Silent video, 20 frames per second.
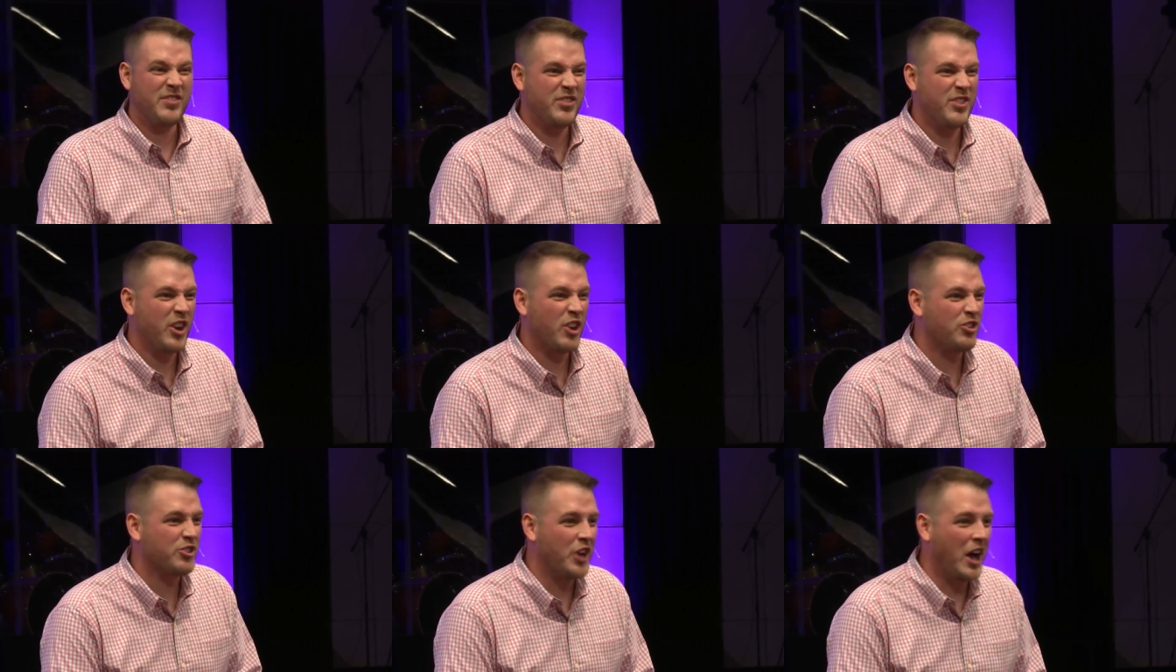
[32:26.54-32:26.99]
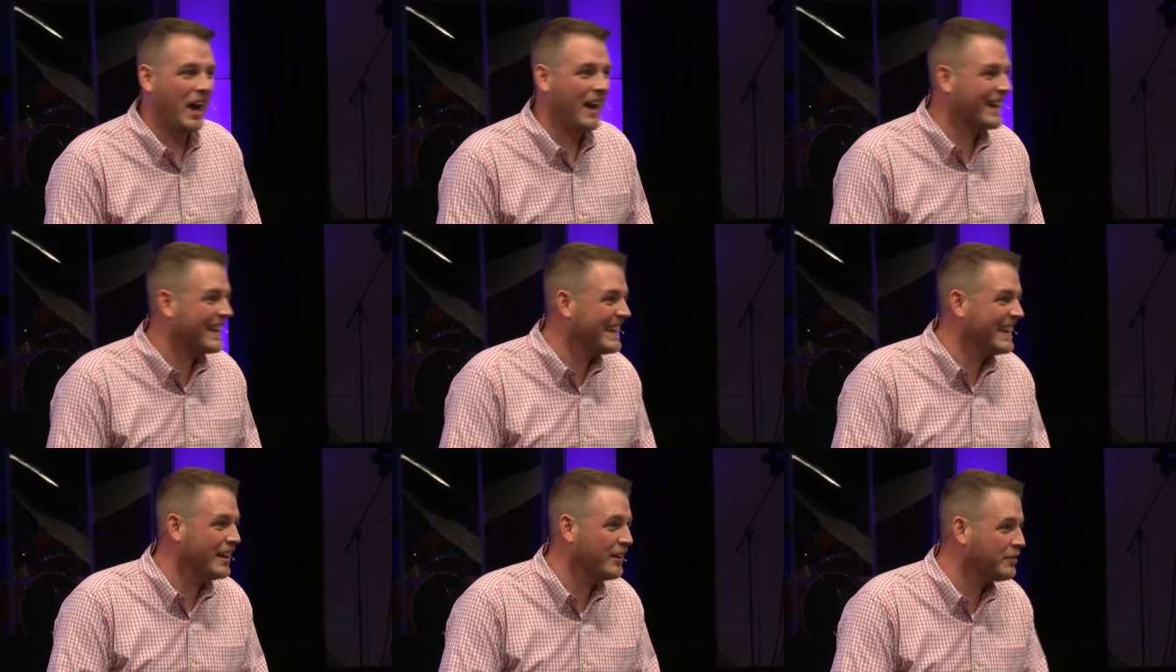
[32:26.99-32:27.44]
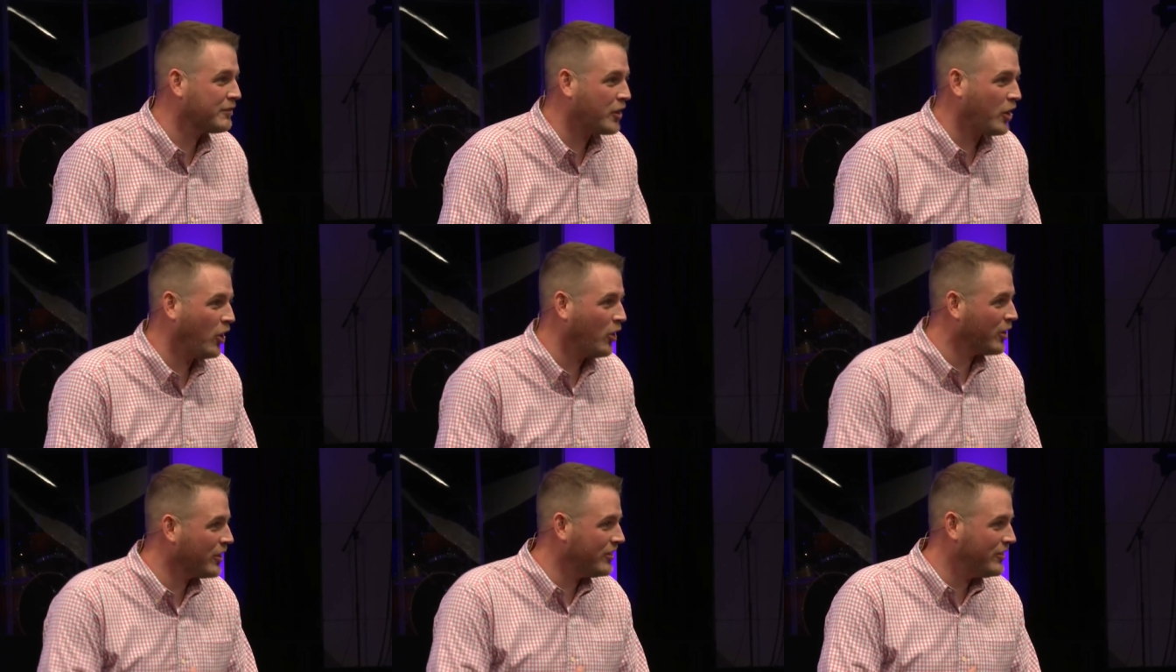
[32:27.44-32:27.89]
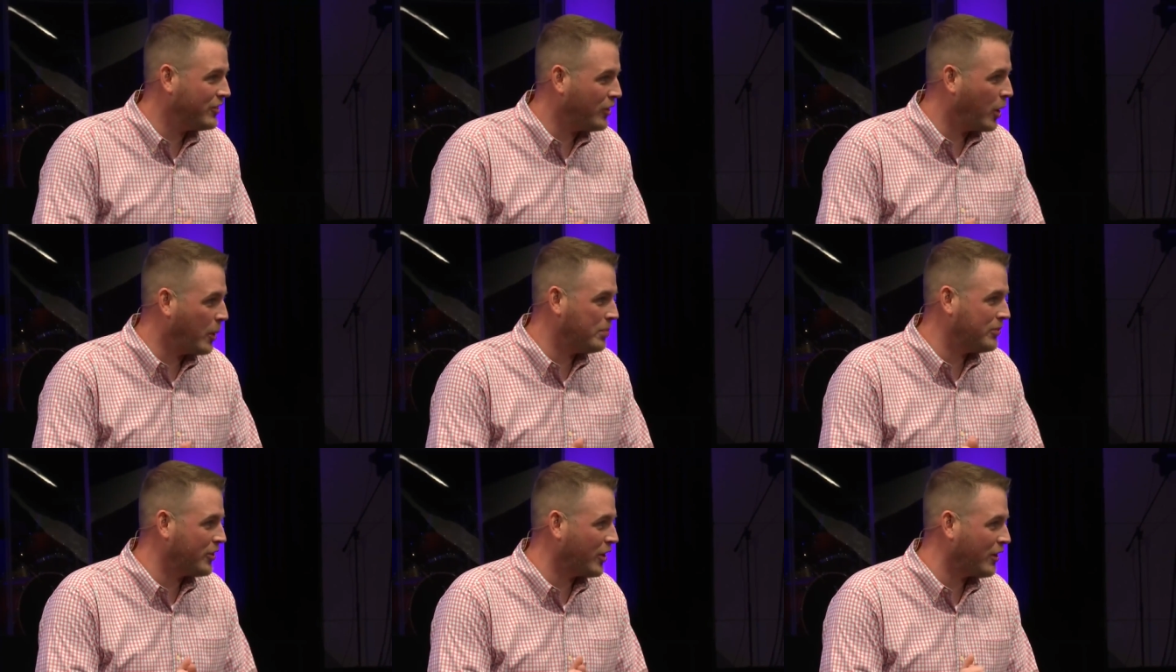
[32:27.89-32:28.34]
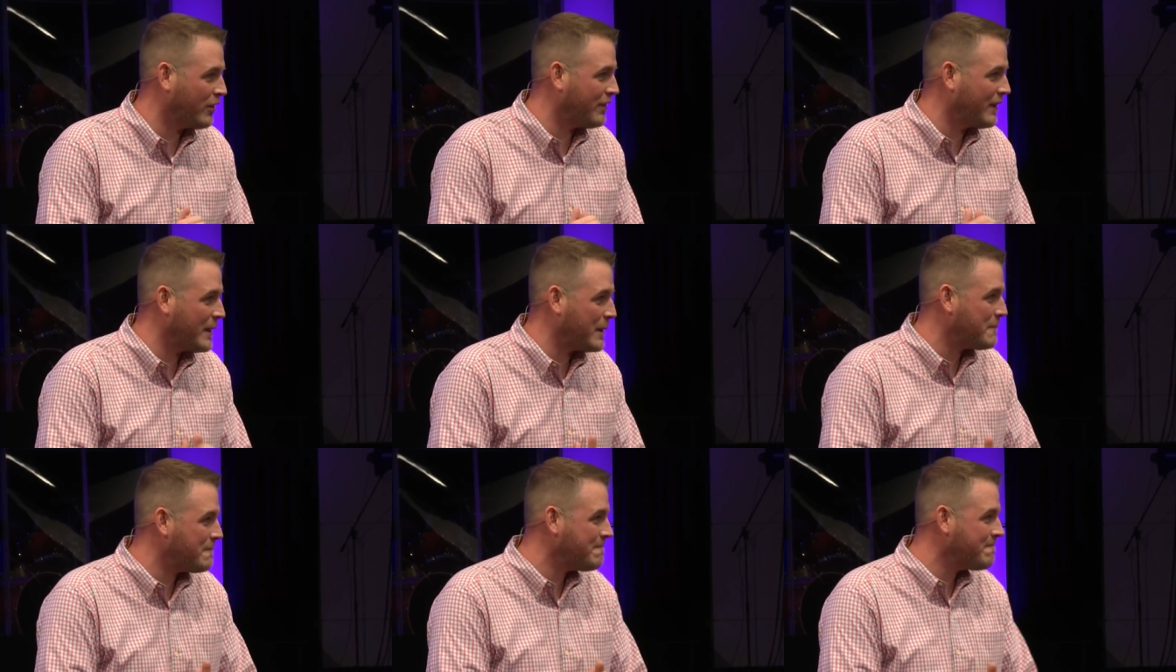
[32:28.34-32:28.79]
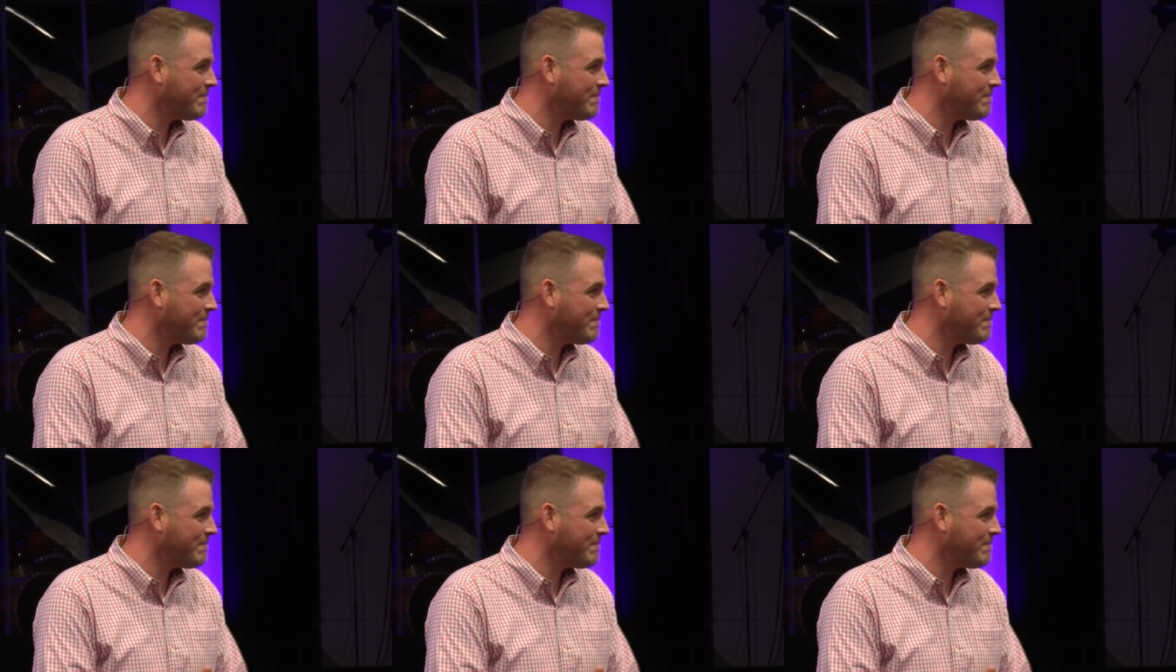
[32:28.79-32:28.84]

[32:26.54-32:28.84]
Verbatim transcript: there's not a gift called it's observing.